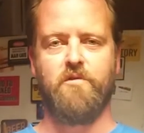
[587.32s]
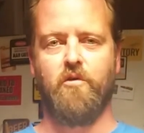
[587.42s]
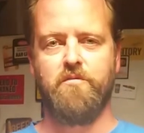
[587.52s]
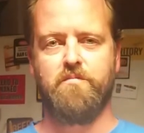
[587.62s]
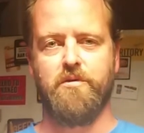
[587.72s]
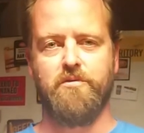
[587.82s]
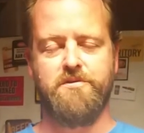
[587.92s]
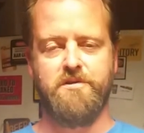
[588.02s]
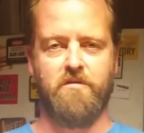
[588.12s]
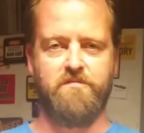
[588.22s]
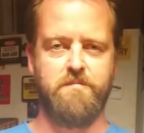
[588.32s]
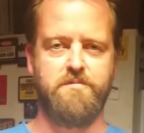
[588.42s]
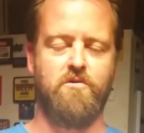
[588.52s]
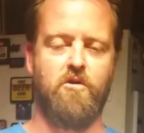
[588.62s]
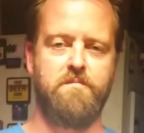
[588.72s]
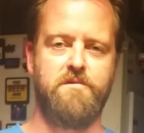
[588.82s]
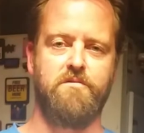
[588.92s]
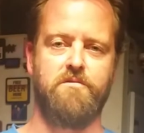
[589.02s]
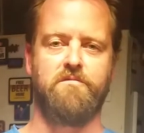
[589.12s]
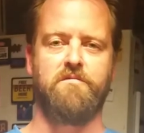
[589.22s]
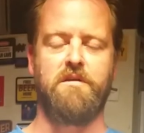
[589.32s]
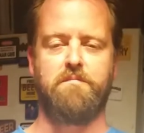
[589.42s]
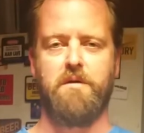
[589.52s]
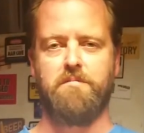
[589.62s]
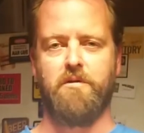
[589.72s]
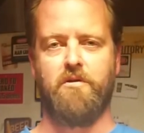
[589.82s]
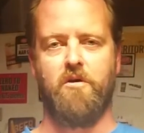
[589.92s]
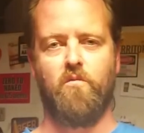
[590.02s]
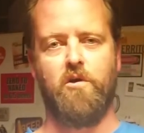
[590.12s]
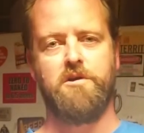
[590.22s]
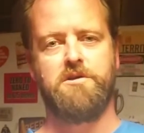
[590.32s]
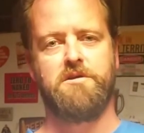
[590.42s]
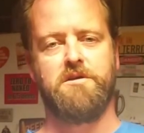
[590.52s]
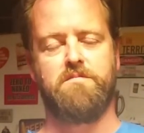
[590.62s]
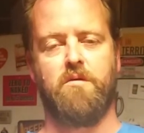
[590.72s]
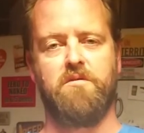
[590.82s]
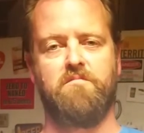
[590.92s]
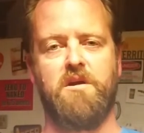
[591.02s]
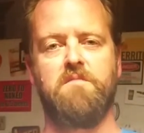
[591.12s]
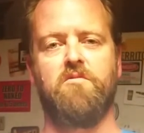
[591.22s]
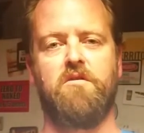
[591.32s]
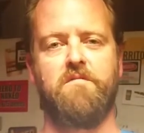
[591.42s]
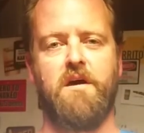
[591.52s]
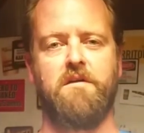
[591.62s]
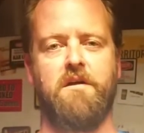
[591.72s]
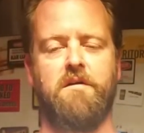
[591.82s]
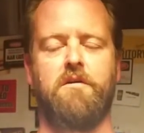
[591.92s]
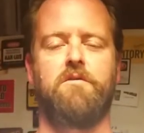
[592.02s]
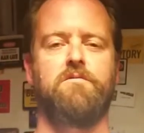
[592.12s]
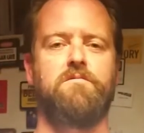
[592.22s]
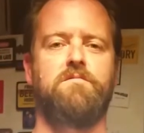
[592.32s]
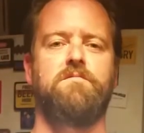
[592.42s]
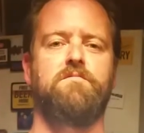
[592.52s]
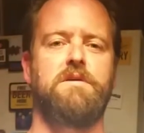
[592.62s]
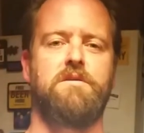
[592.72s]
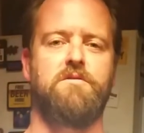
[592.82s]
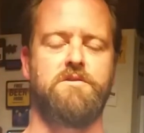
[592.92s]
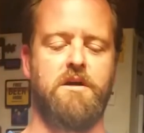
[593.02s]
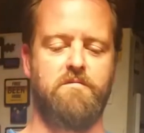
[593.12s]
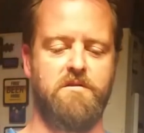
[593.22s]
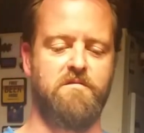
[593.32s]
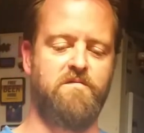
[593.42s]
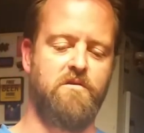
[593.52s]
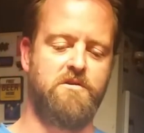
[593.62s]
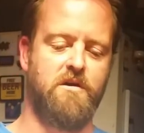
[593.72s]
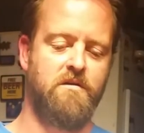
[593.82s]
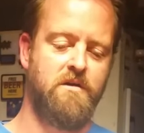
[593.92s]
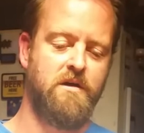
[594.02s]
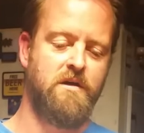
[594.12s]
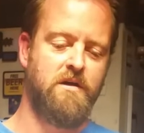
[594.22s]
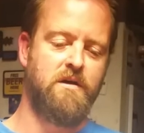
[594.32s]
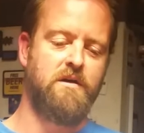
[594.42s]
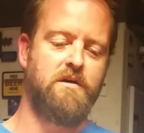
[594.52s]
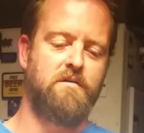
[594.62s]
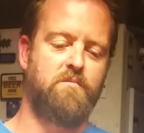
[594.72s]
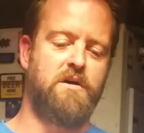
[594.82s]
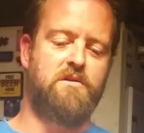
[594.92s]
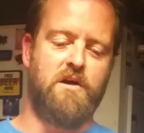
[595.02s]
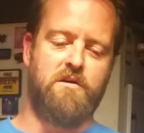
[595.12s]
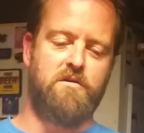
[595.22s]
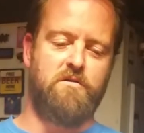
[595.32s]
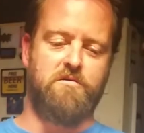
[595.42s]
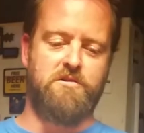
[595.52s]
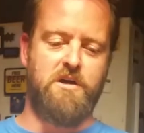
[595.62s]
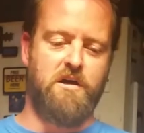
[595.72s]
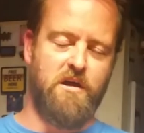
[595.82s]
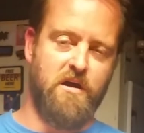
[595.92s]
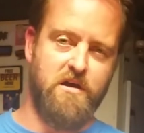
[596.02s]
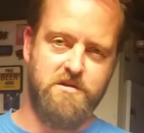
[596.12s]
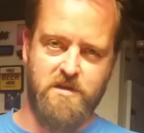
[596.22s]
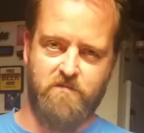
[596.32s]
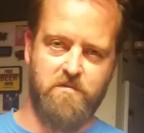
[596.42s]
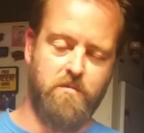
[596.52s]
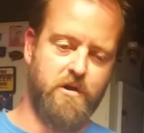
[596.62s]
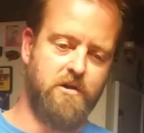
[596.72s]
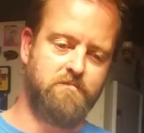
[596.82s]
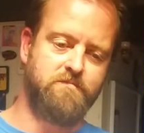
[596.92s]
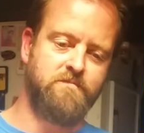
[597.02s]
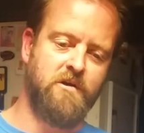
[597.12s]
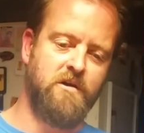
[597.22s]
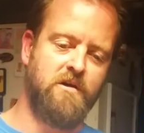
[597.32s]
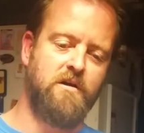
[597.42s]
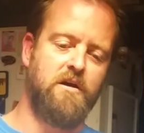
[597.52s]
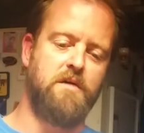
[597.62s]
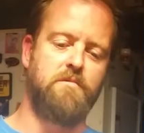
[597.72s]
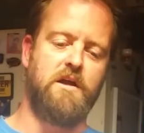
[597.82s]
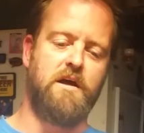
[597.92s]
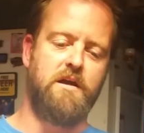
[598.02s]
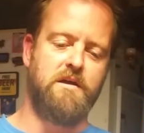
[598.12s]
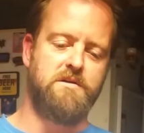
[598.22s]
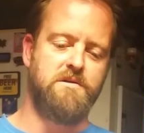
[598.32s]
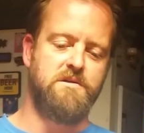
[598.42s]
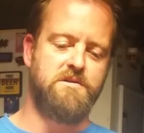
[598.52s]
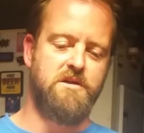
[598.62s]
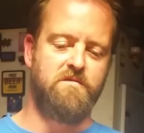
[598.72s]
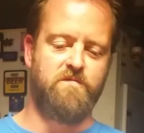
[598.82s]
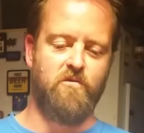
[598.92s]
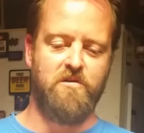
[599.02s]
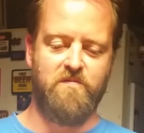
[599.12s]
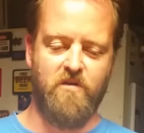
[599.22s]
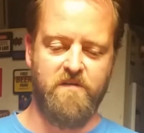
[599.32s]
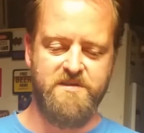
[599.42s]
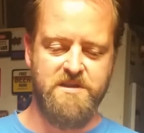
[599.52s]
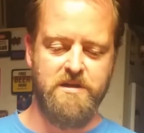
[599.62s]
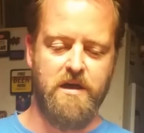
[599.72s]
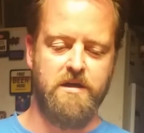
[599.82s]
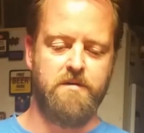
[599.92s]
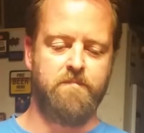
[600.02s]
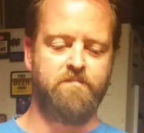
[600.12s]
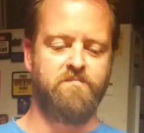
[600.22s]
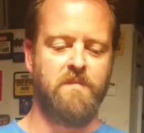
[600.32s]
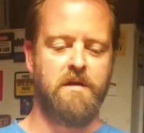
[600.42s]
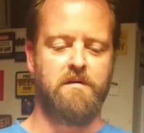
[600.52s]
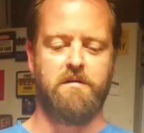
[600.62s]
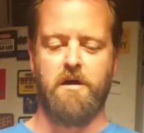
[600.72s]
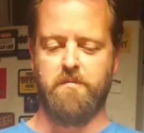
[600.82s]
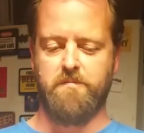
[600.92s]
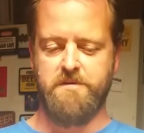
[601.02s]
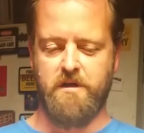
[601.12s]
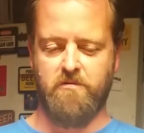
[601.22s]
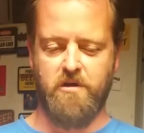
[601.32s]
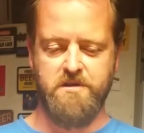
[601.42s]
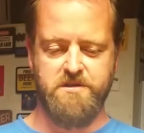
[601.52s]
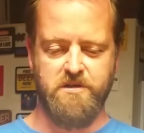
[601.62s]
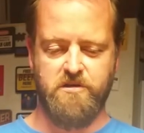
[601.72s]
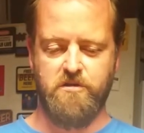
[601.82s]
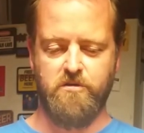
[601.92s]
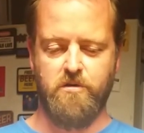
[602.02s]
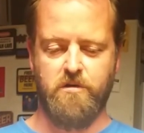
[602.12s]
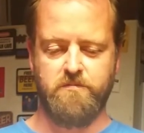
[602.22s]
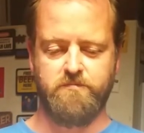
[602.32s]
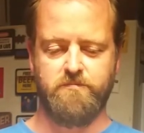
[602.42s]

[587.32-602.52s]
all the brewers that I've subscribed to and people that I watch, there's probably many more of you out there that I'll be in contact with in the future. Big thank you and shout out goes to everybody. Emiladius, Steve45CA, hope I'm saying it right, Secure,